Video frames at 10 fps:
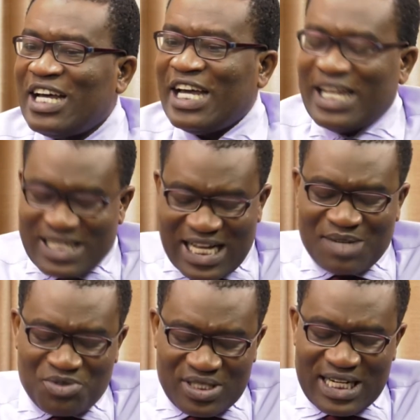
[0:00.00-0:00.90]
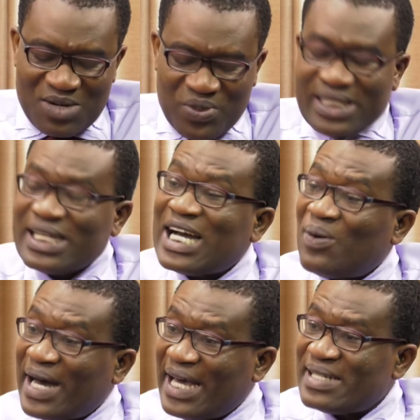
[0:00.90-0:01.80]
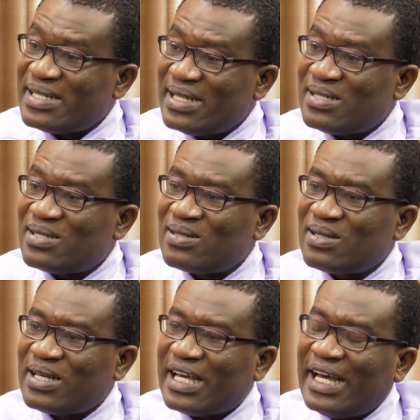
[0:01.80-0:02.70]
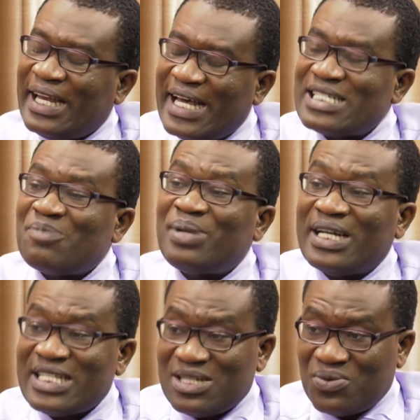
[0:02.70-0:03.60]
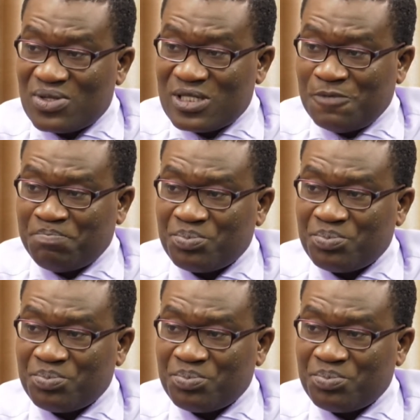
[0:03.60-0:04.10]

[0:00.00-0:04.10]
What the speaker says: It is up to time we take our estates and estate planning seriously.